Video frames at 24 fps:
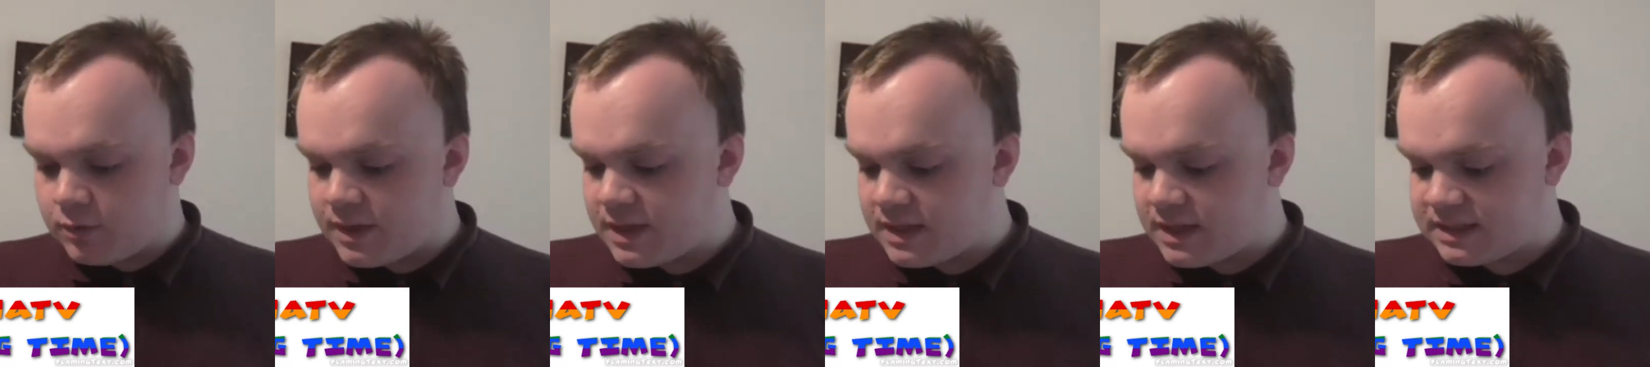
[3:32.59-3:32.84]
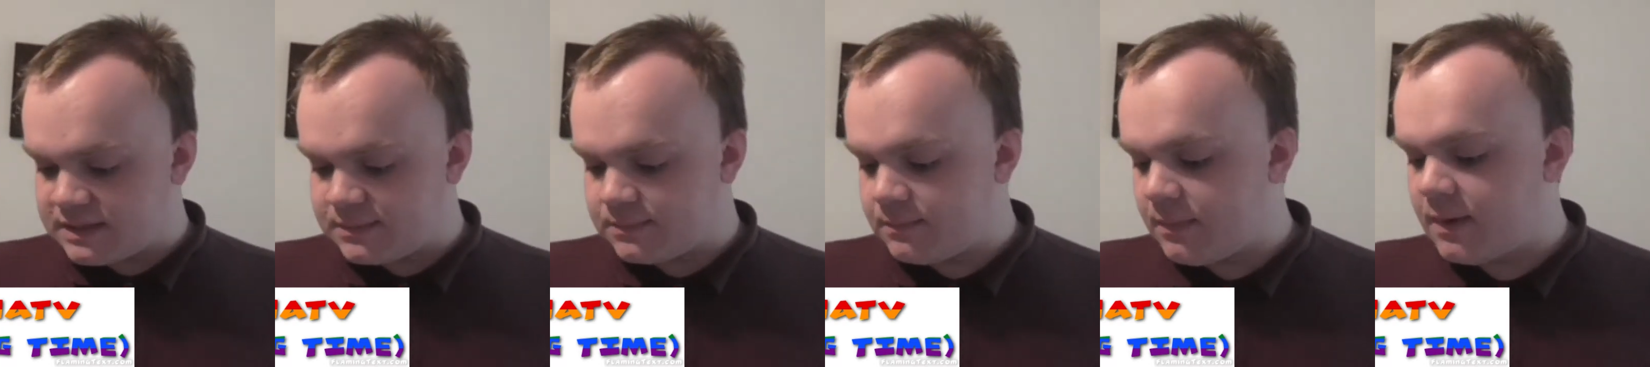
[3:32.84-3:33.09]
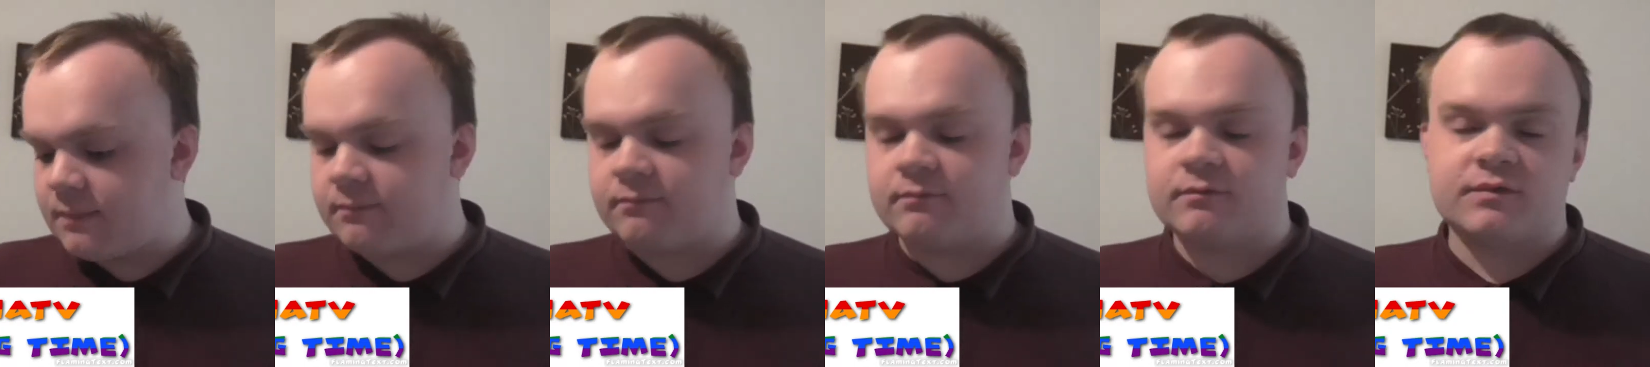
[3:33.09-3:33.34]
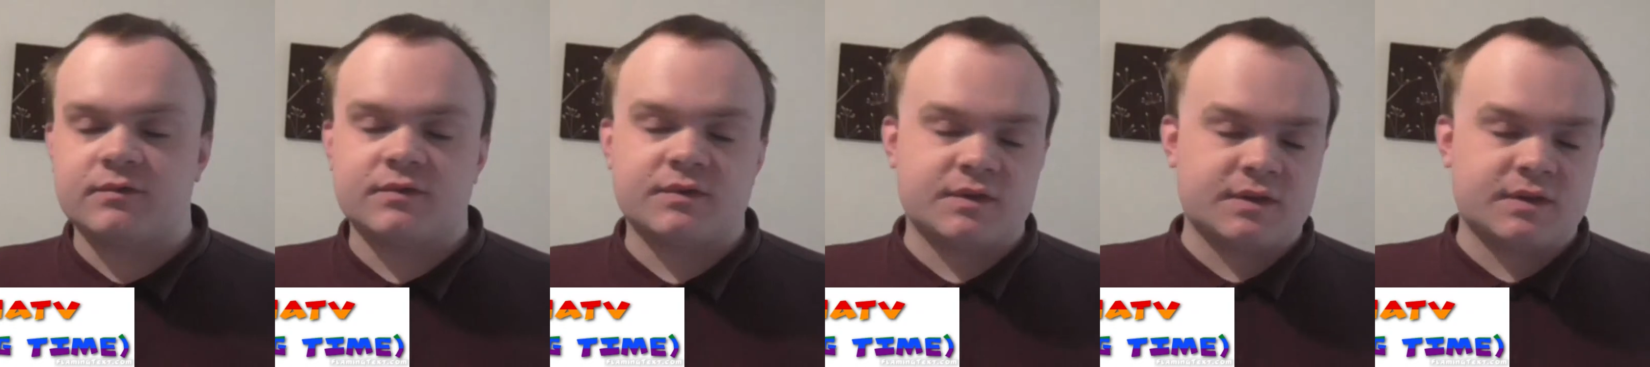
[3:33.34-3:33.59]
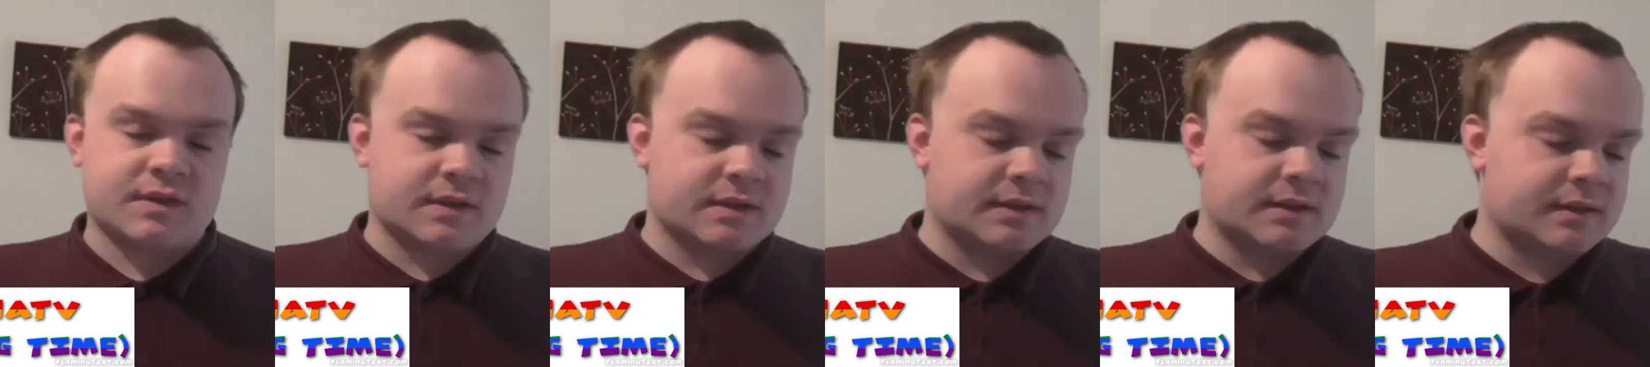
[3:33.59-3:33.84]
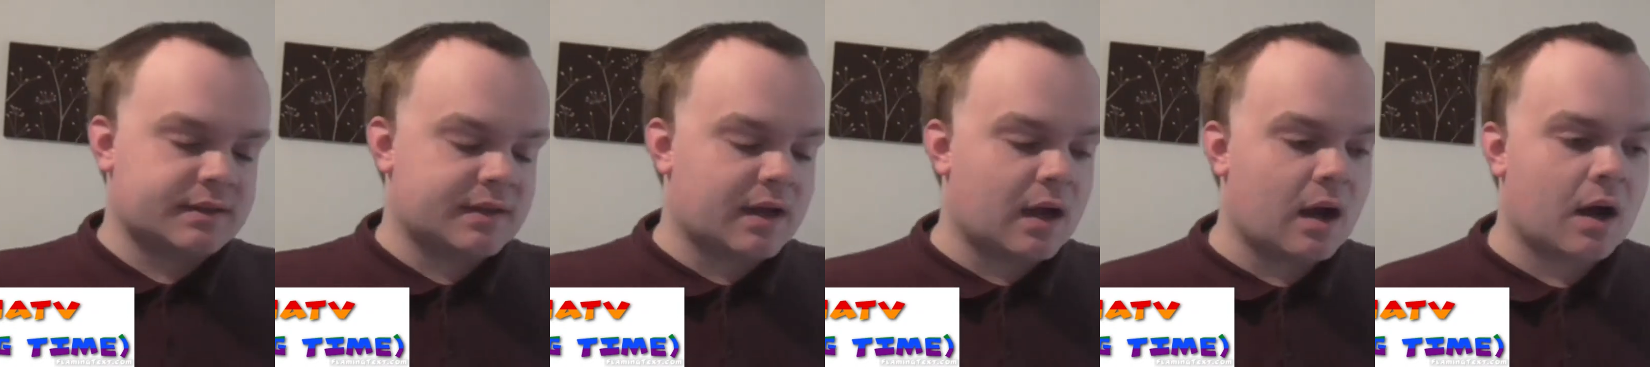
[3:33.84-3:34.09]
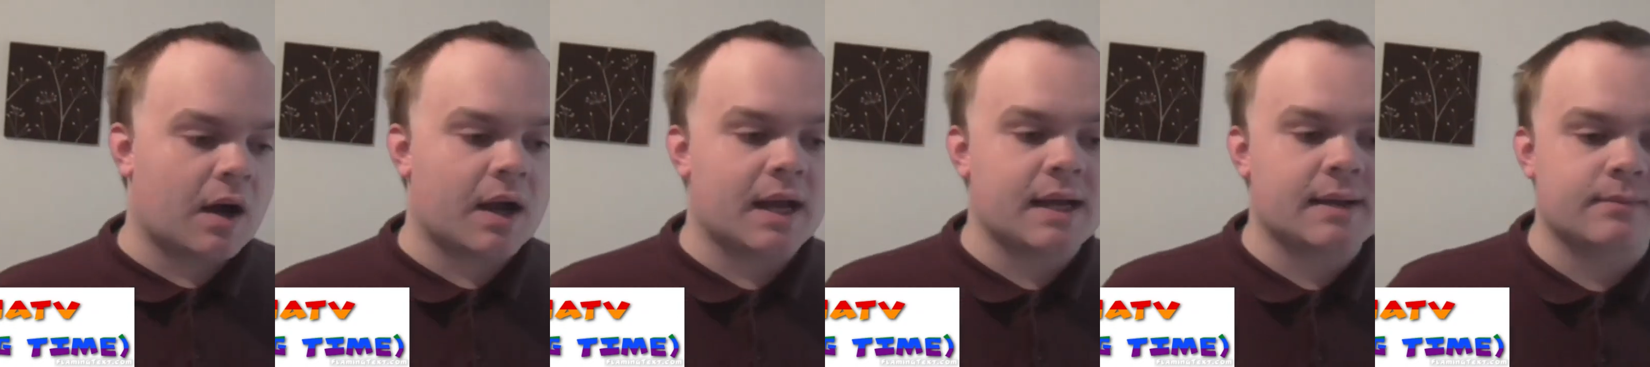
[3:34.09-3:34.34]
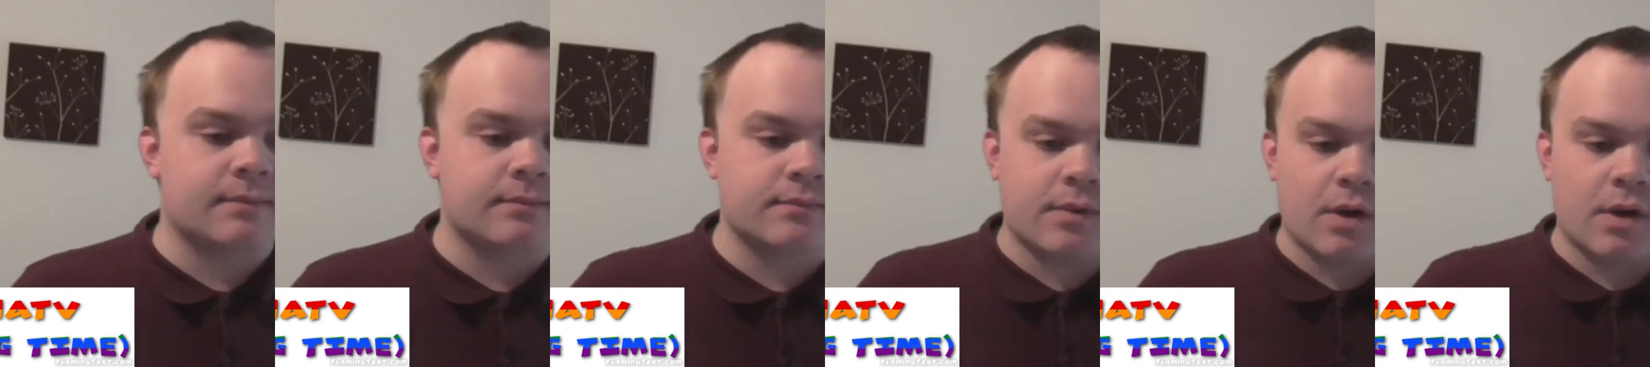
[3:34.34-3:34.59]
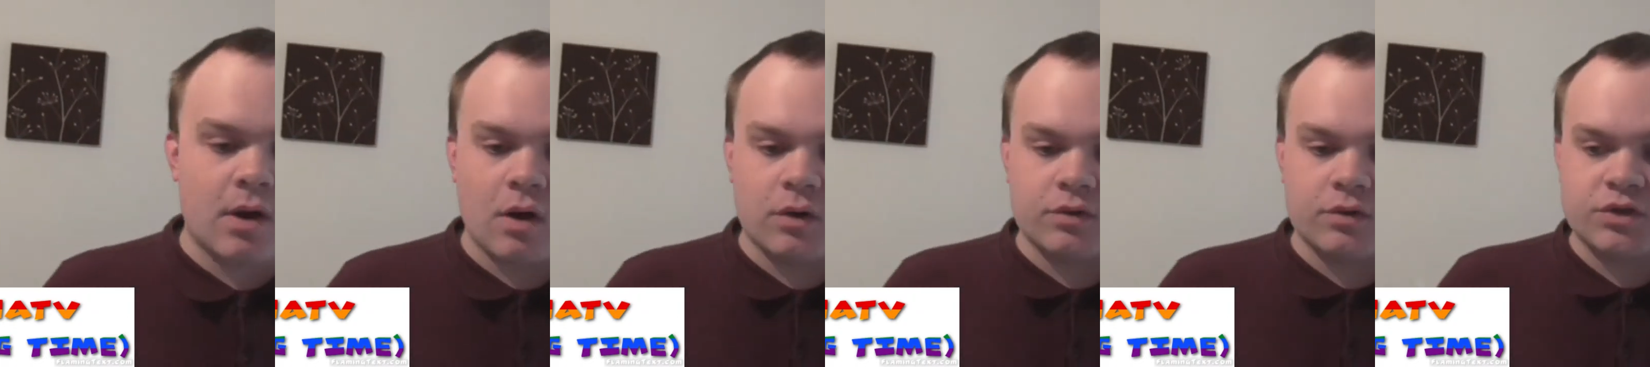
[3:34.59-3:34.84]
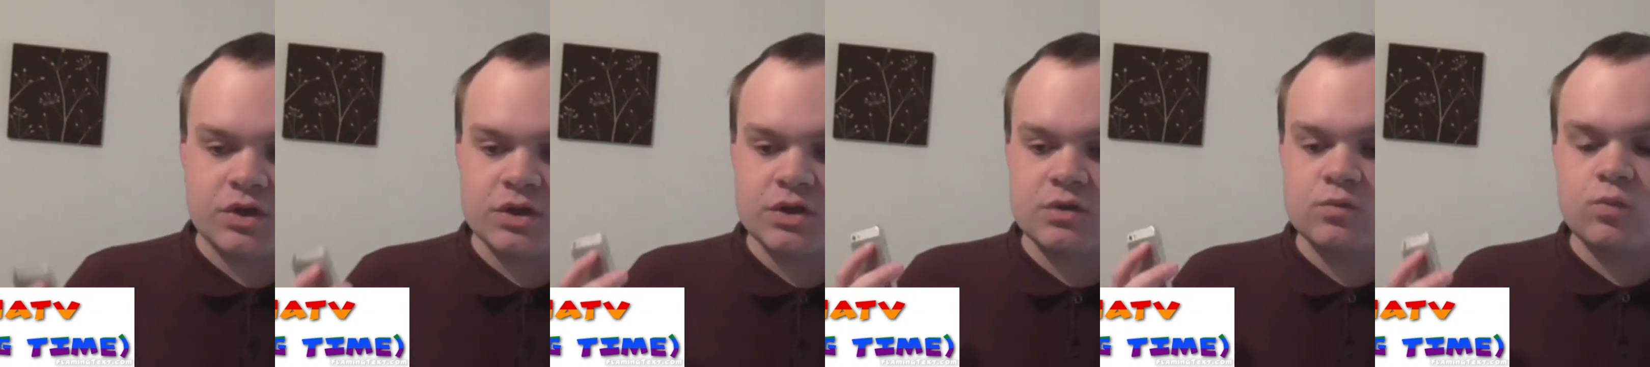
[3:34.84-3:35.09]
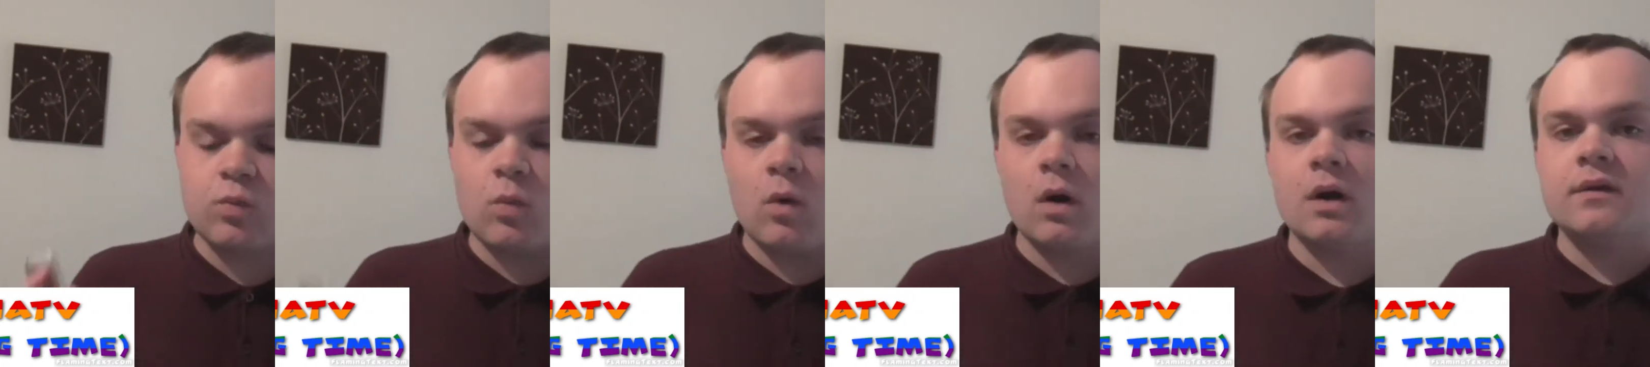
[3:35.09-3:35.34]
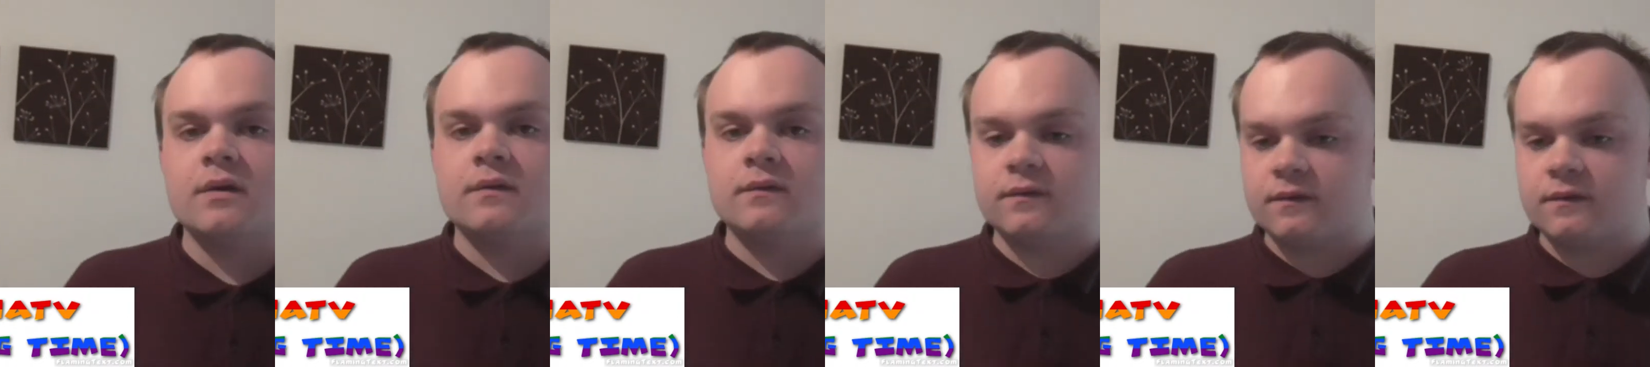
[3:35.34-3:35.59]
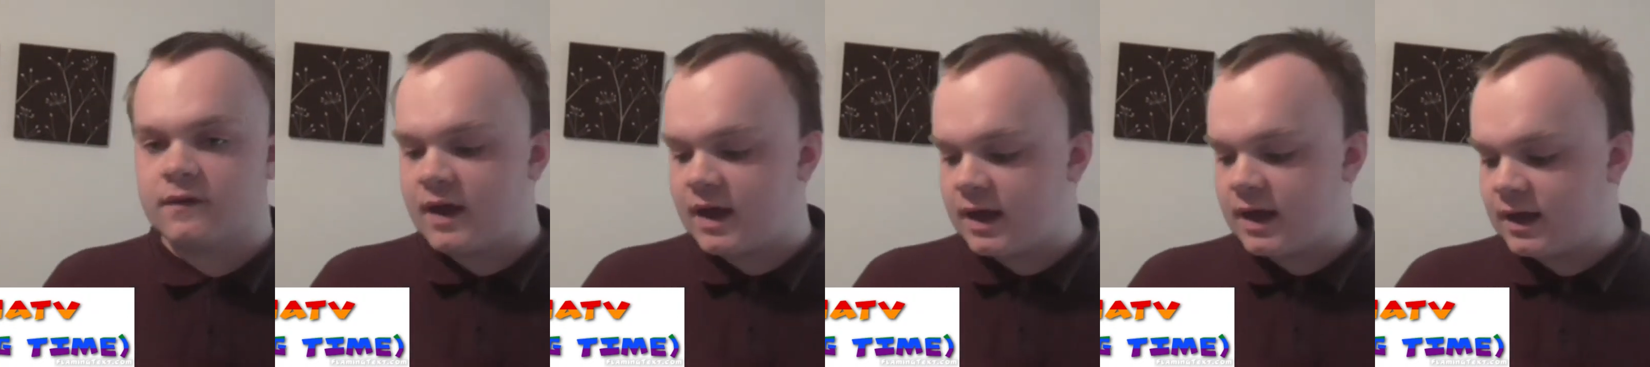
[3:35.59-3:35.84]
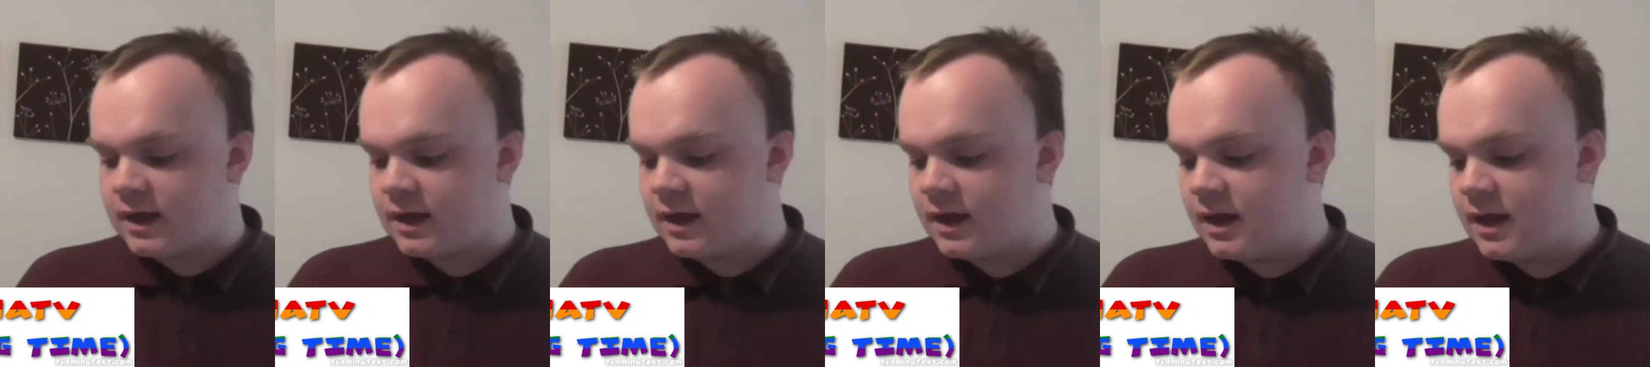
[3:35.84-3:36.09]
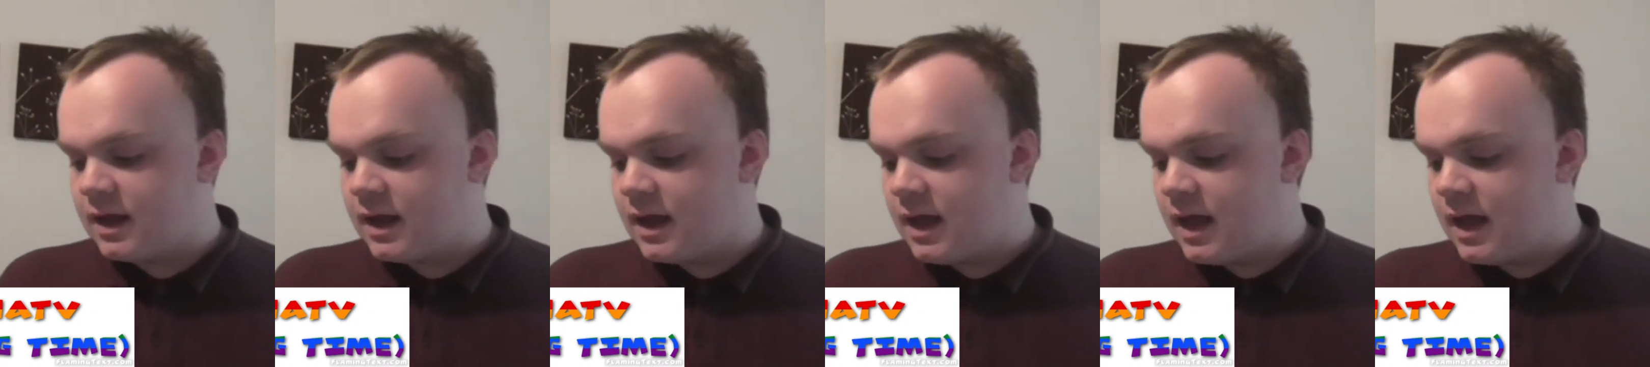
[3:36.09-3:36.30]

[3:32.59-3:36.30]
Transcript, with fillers: this months and time on just one thing